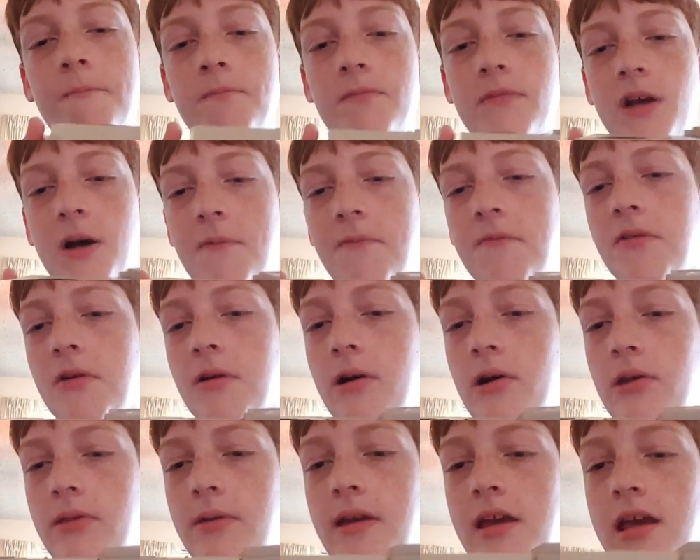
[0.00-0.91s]
Not for
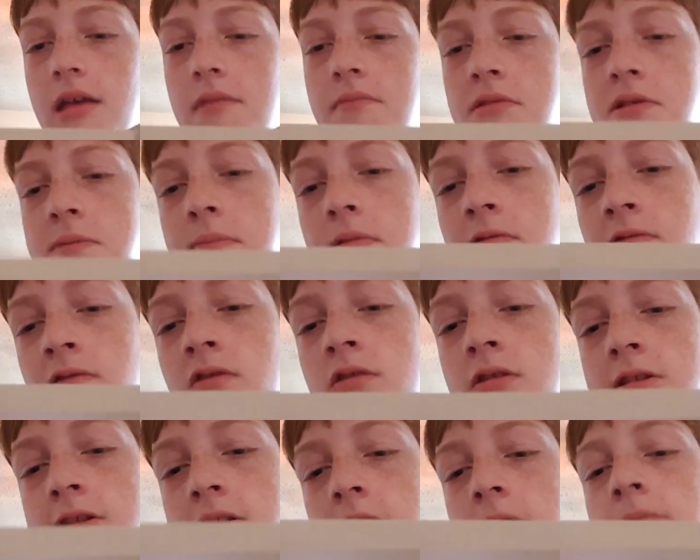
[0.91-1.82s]
all the games, but for
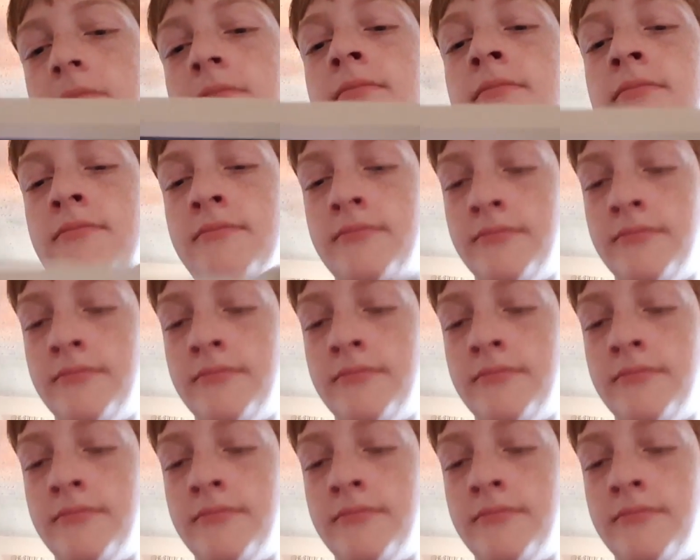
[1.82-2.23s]
some.